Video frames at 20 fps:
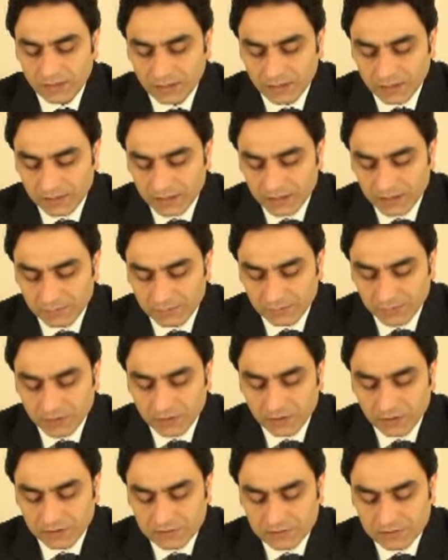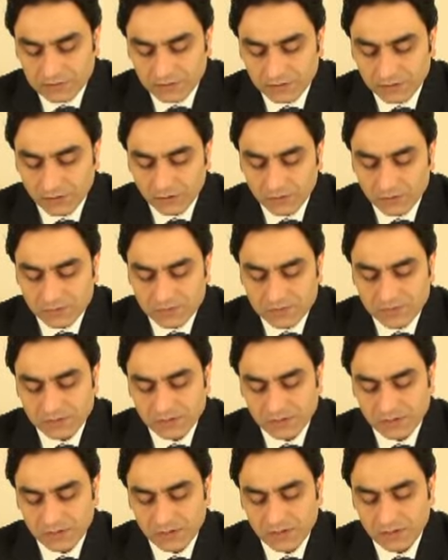he, because he knows
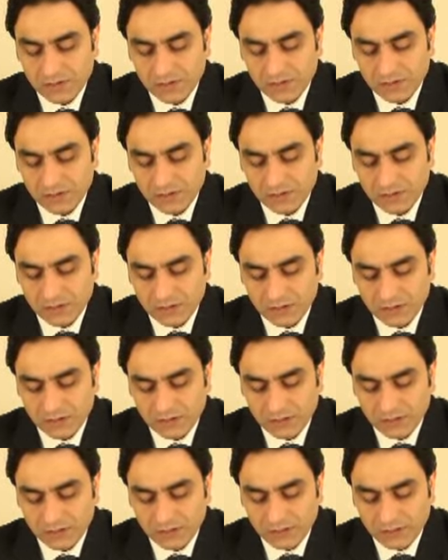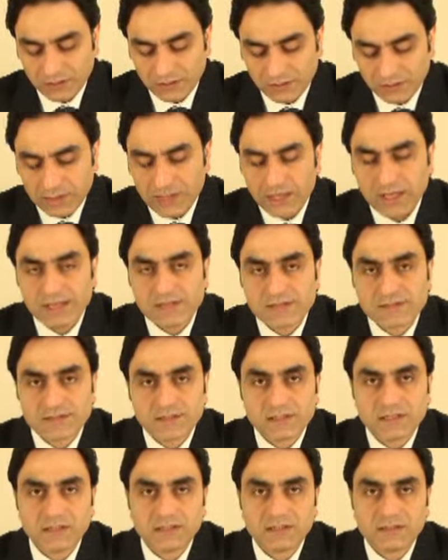uh, he has
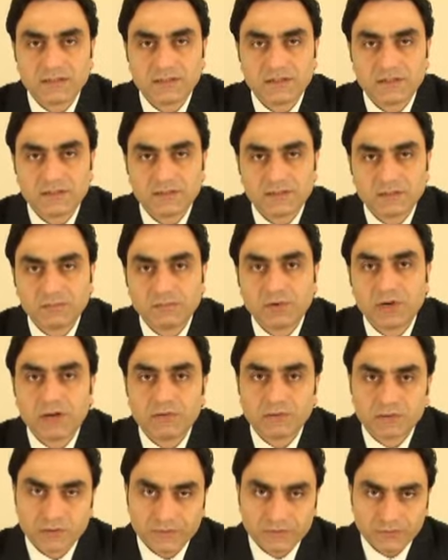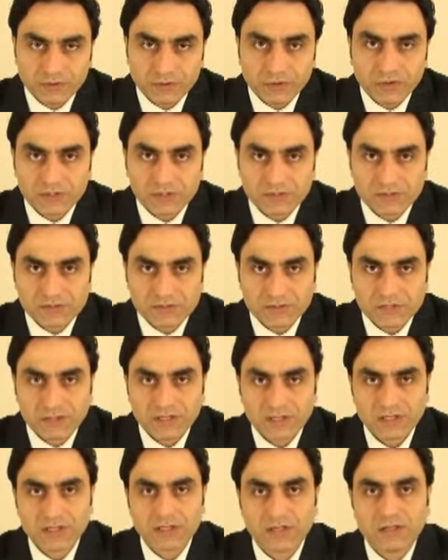uh, the power of knowledge
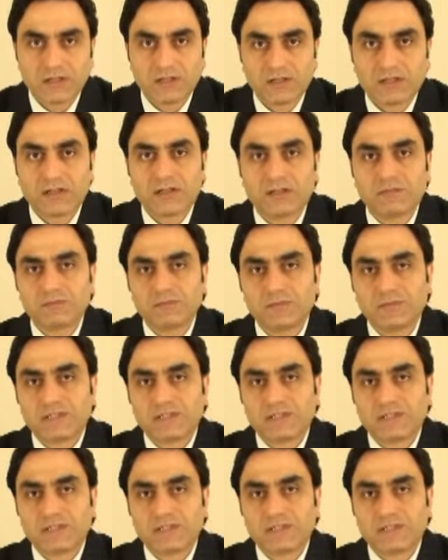uh,